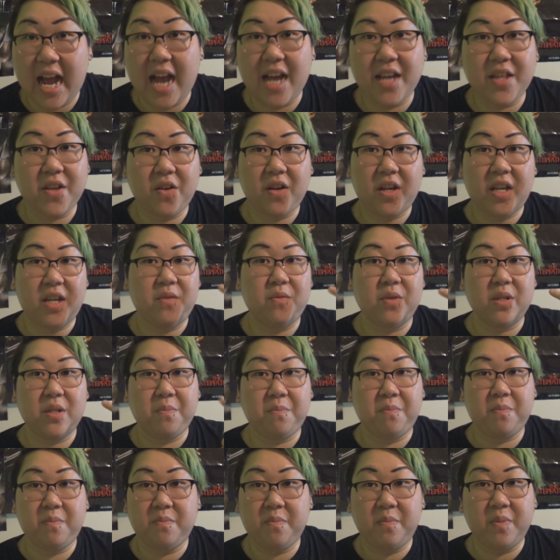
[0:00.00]
either he was
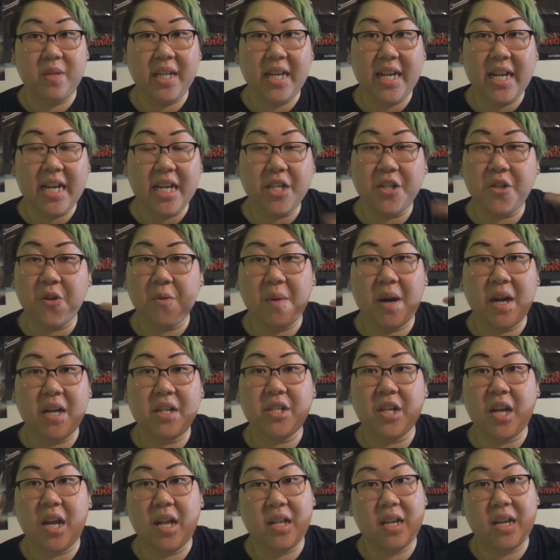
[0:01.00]
bleeding too
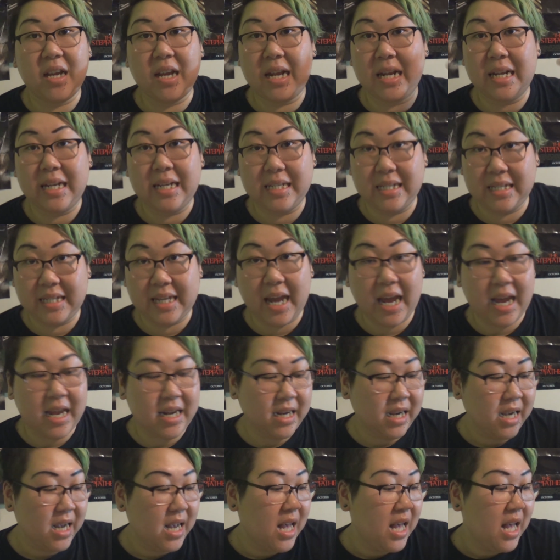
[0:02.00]
much and then he's dead.